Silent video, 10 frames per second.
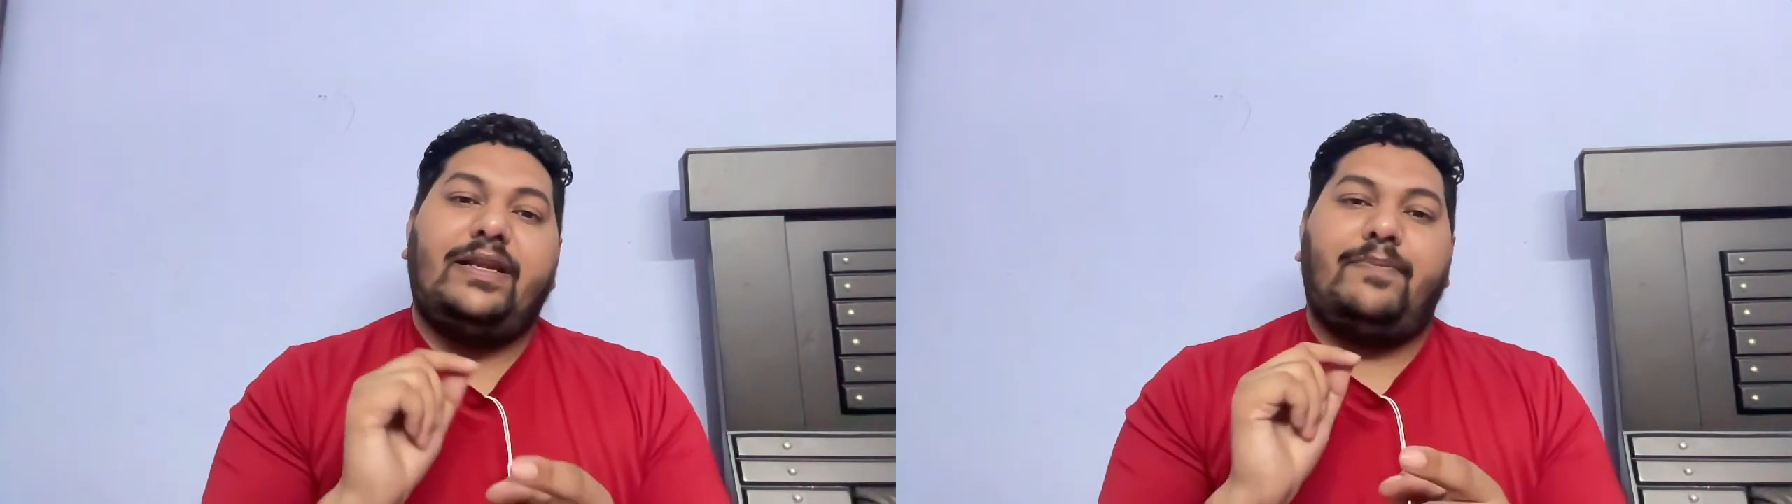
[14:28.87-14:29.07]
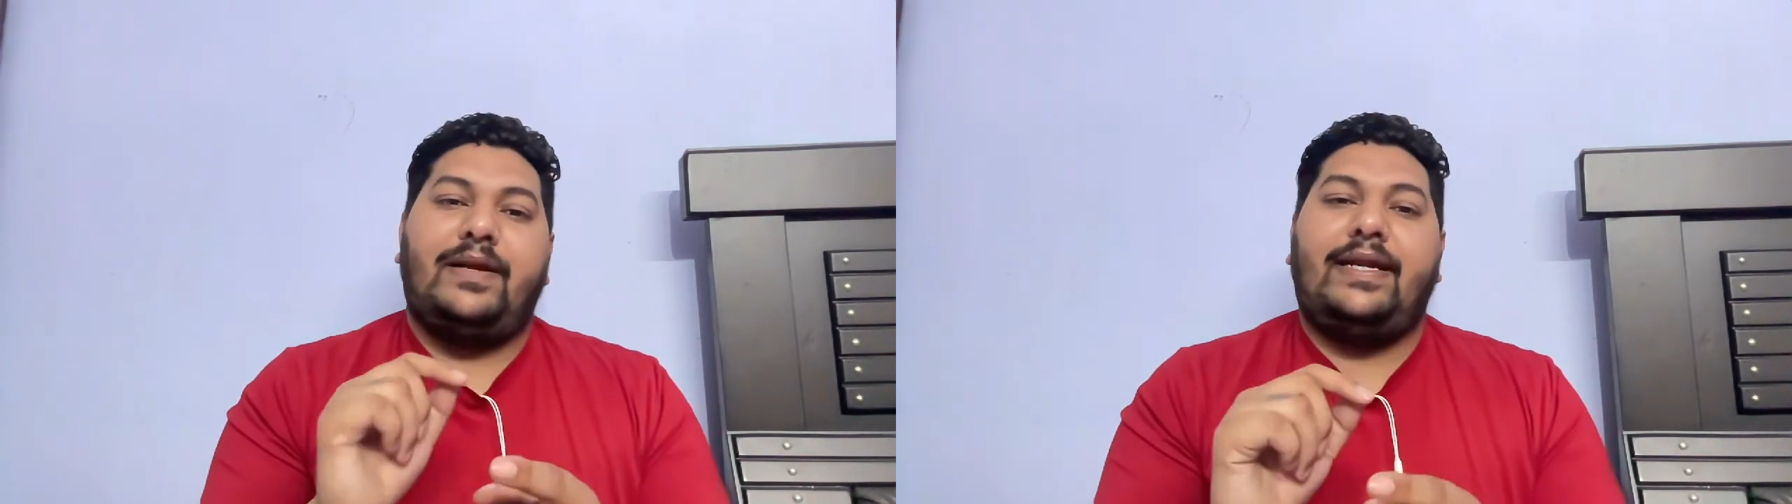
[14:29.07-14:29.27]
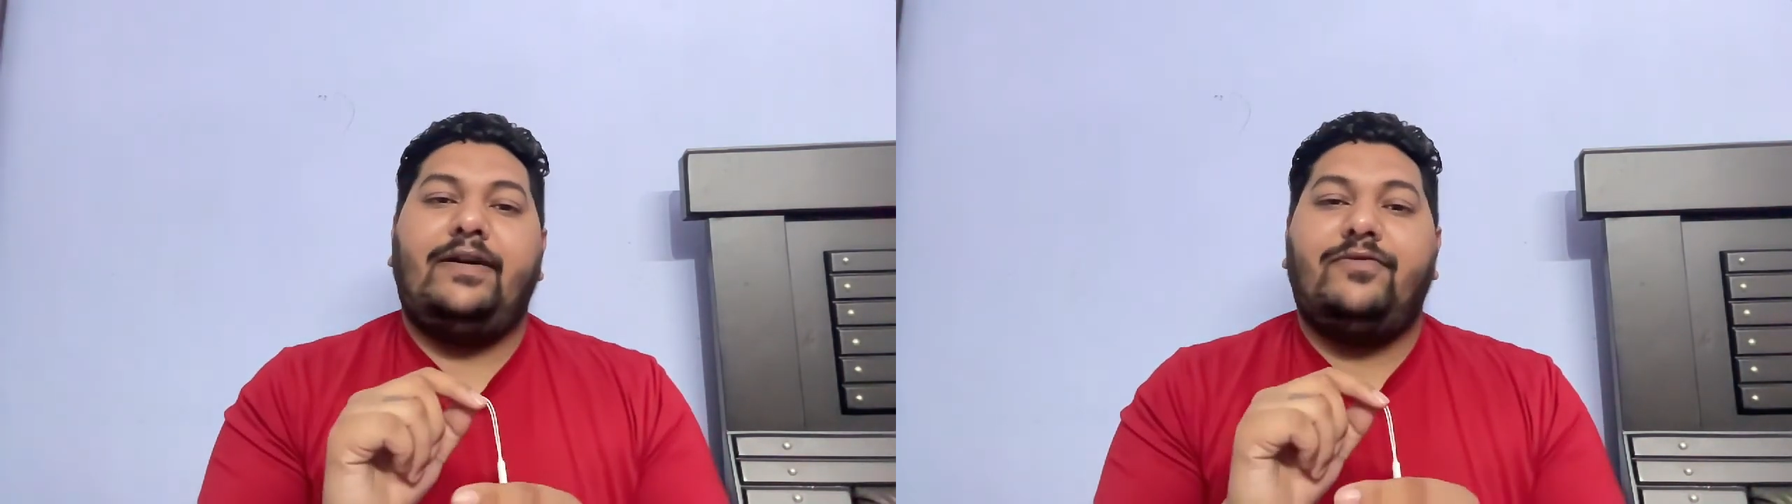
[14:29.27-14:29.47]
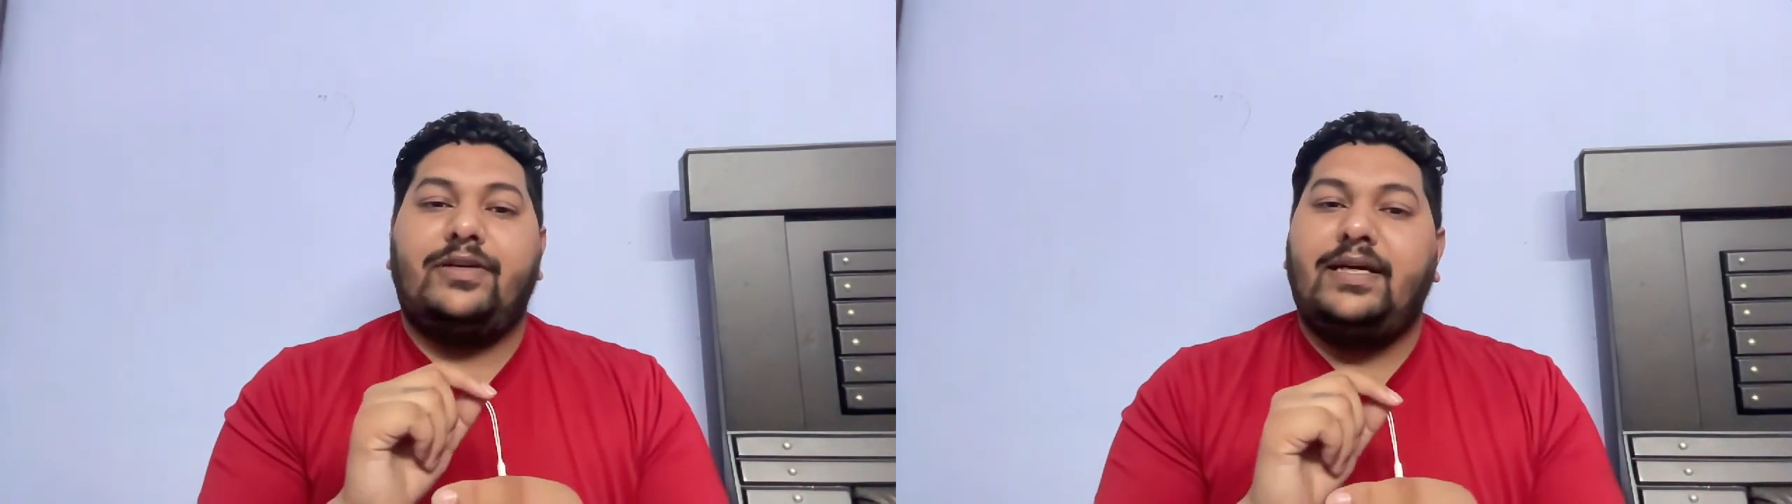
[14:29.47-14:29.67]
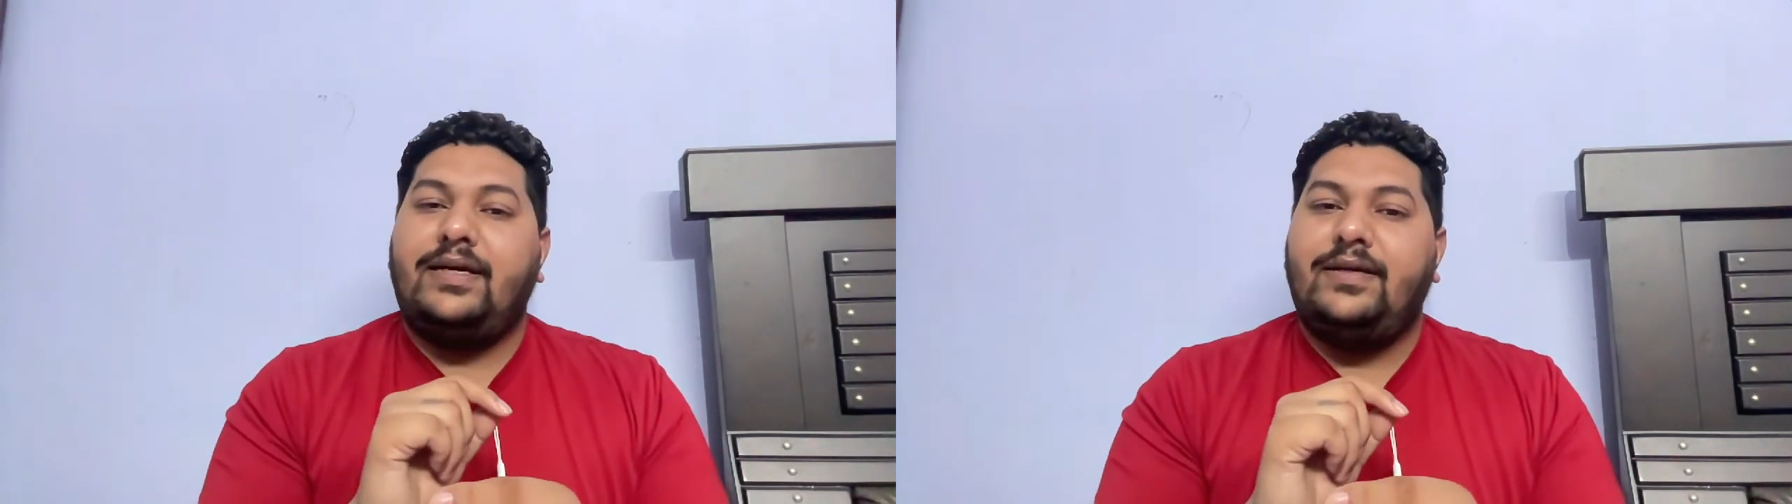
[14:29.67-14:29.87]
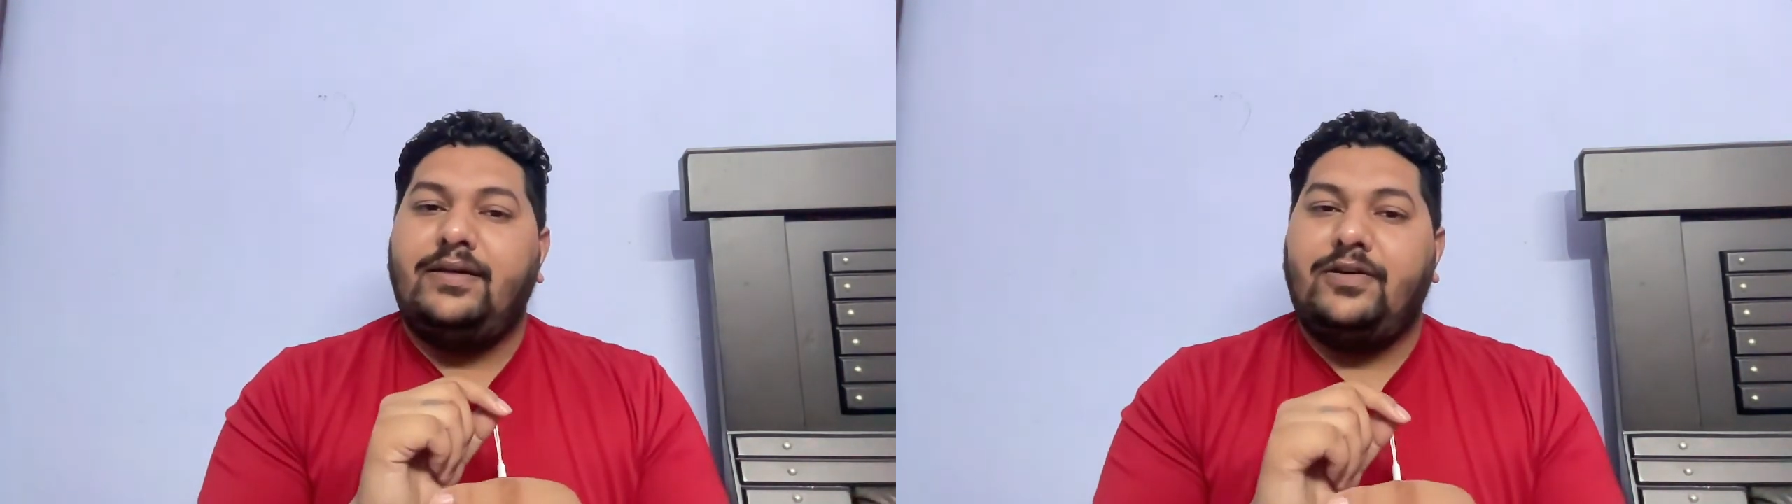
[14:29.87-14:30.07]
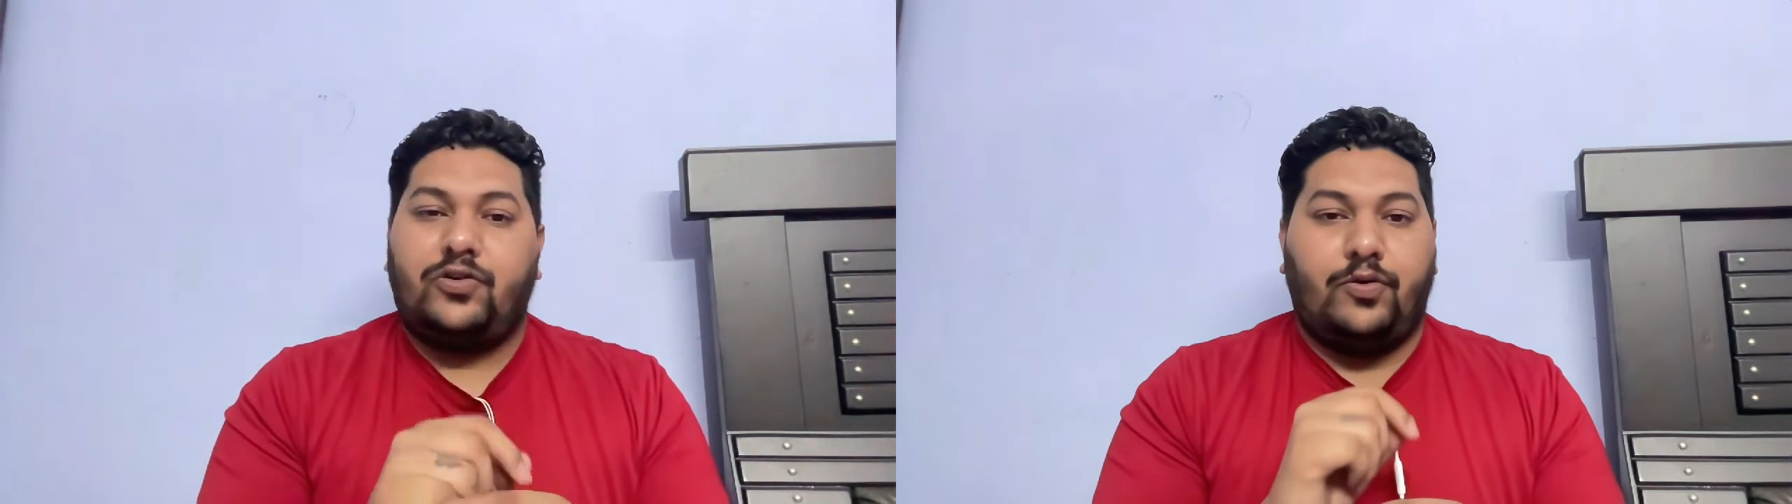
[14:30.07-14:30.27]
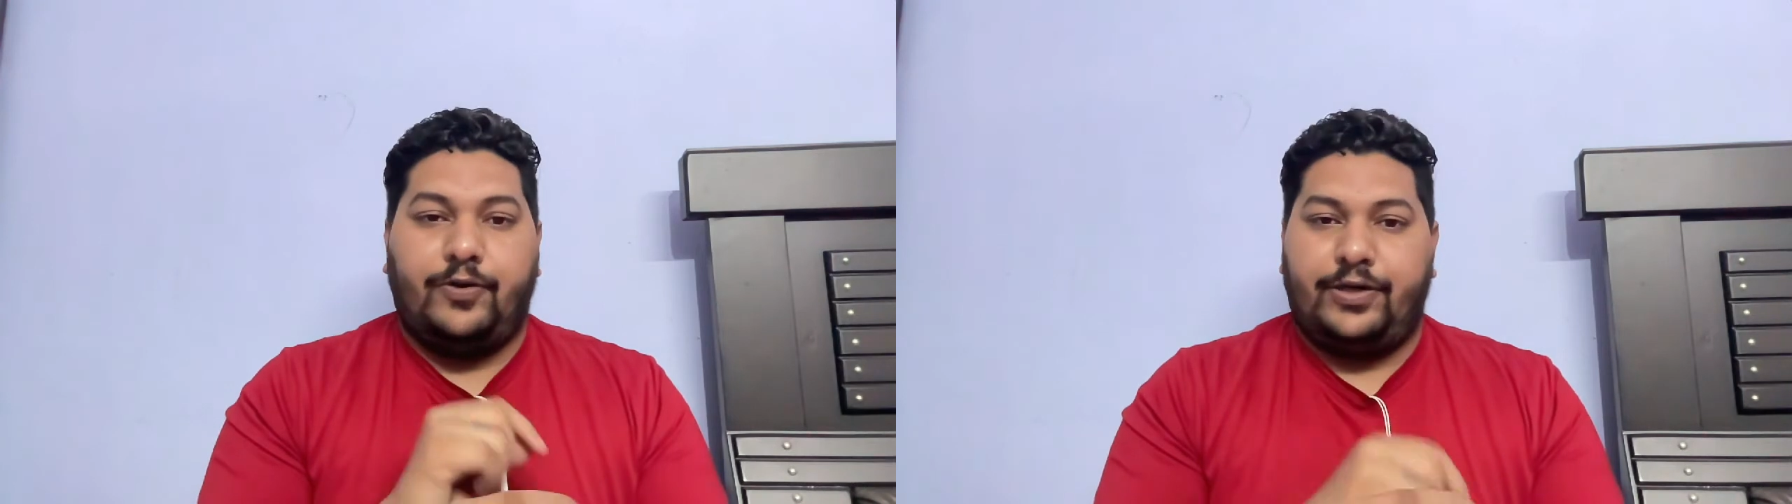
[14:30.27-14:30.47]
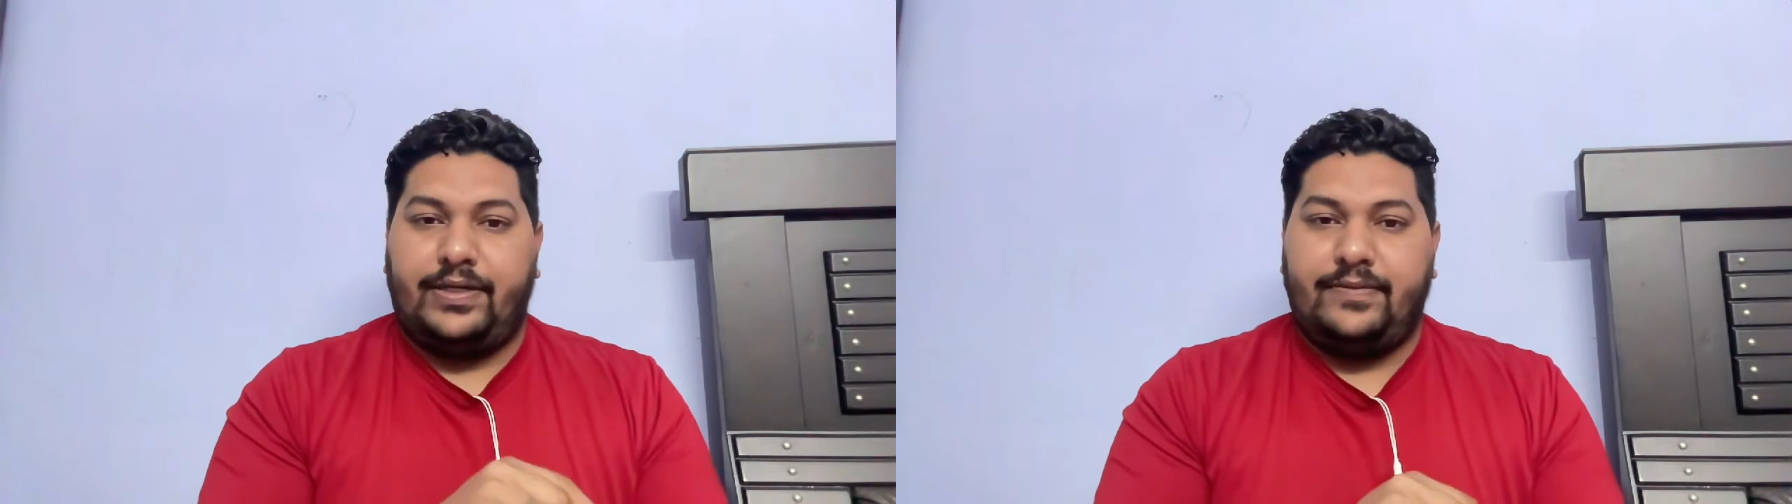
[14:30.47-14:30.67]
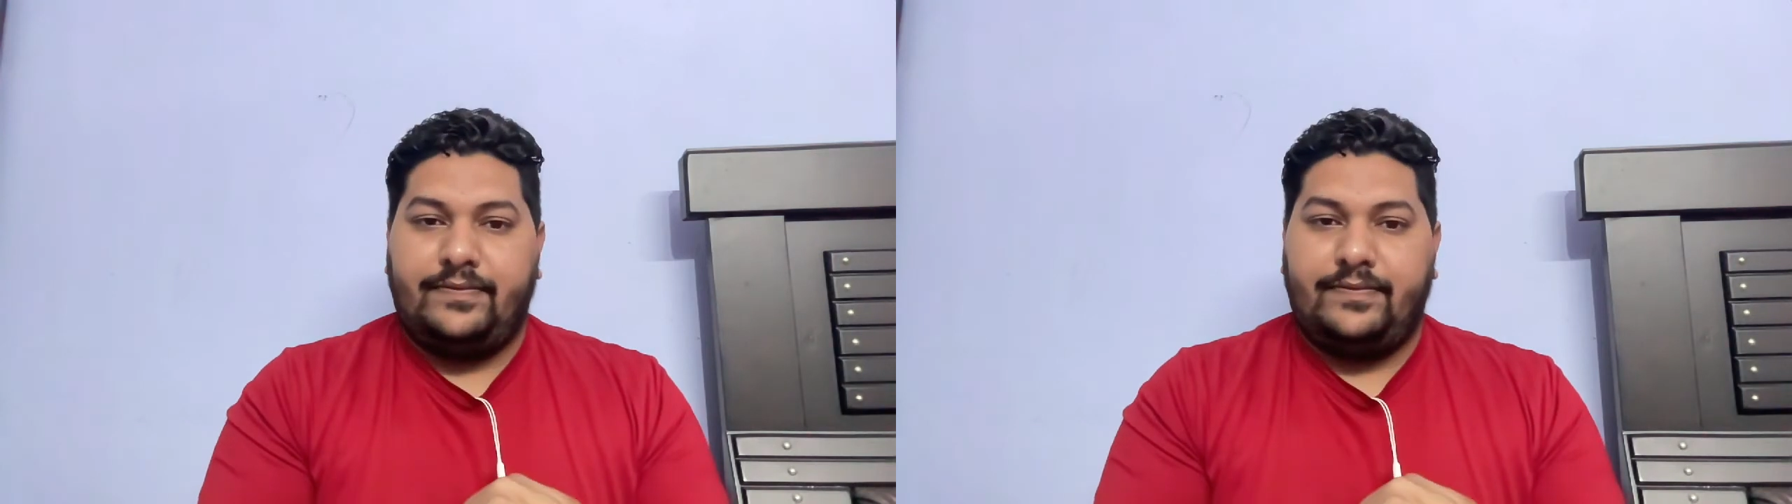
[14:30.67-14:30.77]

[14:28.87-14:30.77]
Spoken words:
apply for the robot.